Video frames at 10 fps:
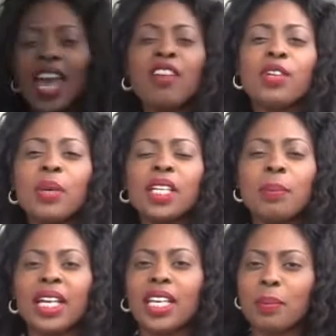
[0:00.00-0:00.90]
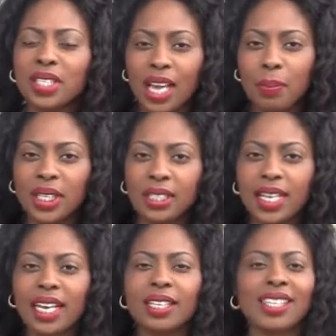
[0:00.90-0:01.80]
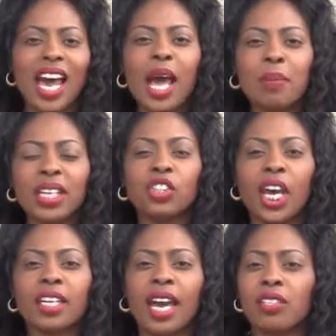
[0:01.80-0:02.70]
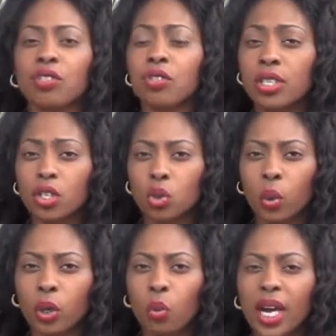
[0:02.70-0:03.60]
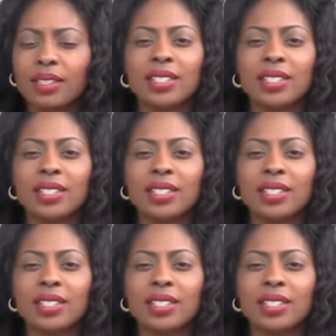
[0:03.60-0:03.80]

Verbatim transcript: Hey everybody, my name is Ebony Tate and I'm at Jack Astor's at Square One.